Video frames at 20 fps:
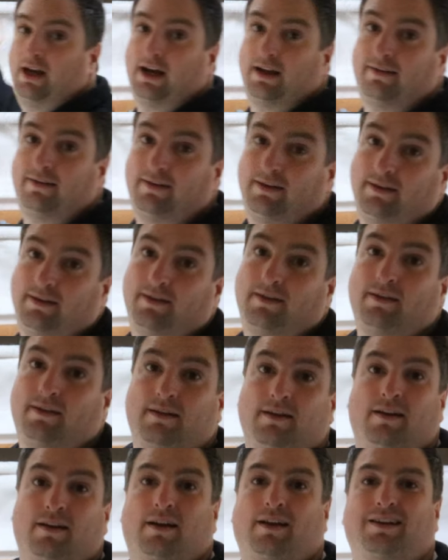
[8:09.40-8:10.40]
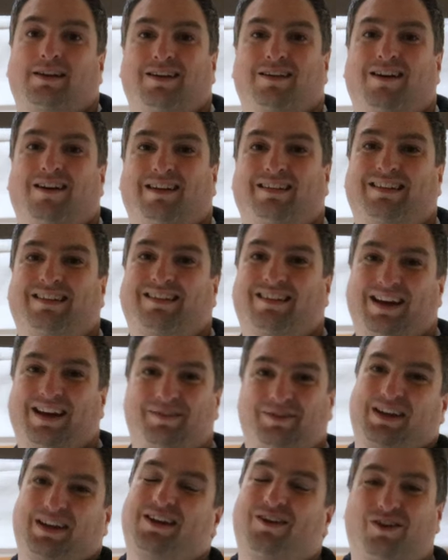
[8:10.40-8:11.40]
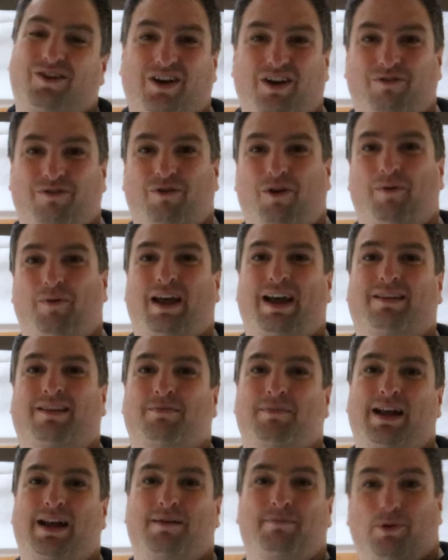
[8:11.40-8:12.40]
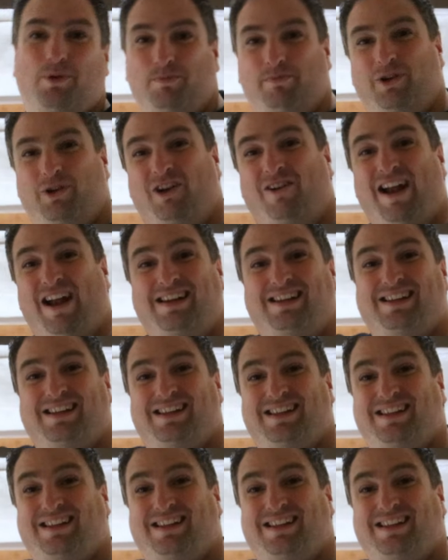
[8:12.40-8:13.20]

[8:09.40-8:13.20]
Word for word: that. You're nice and safe and you're not going to roll out of bed and bump your head.